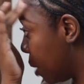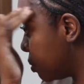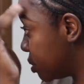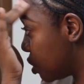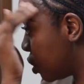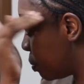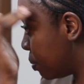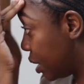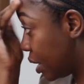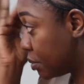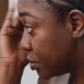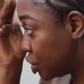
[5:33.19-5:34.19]
I was urban,
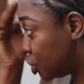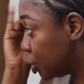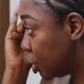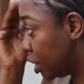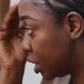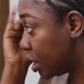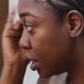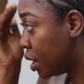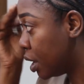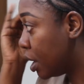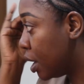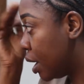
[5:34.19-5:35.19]
I was chic,
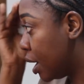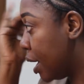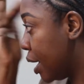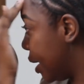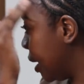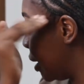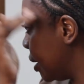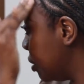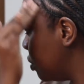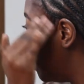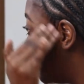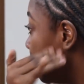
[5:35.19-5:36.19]

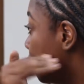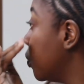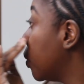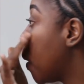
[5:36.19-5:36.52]
and you know,